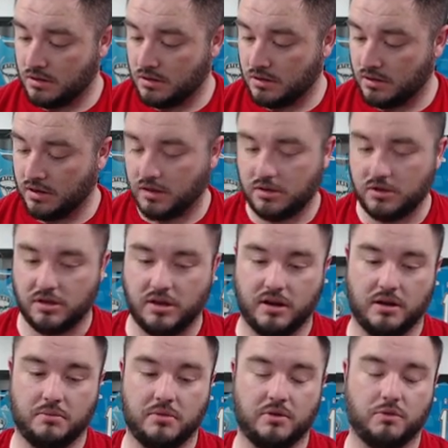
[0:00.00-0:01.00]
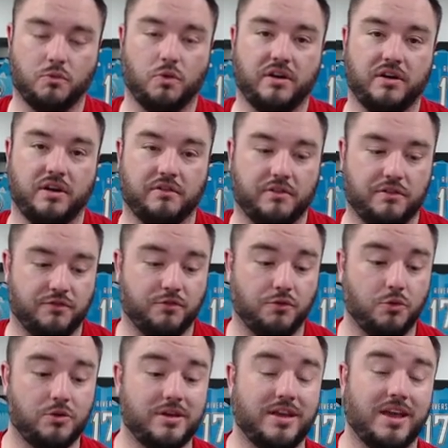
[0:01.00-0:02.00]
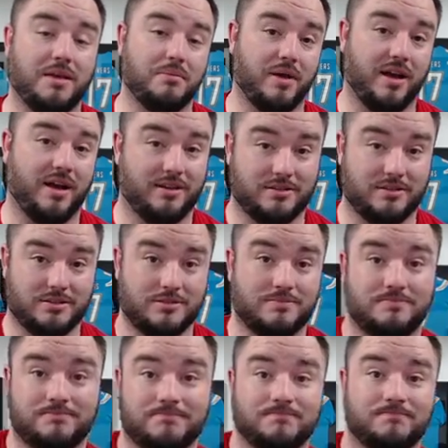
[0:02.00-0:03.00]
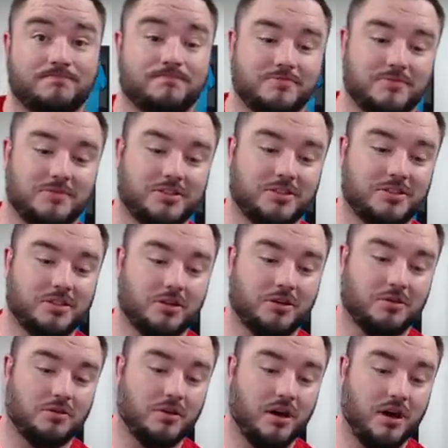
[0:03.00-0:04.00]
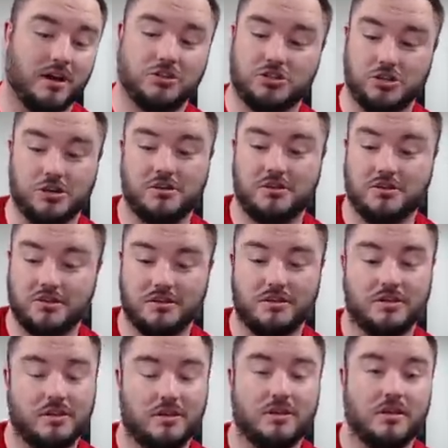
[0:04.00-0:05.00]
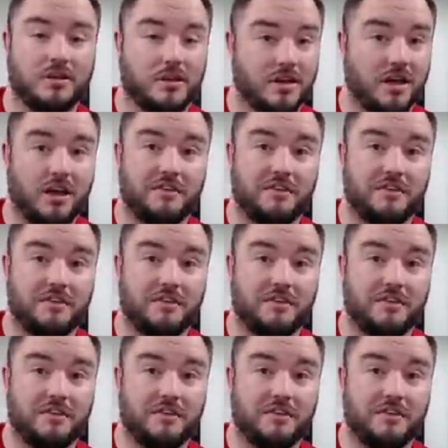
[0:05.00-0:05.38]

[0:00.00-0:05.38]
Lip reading: Yeah, you can hit him. One in every 48 packs. So I should, out of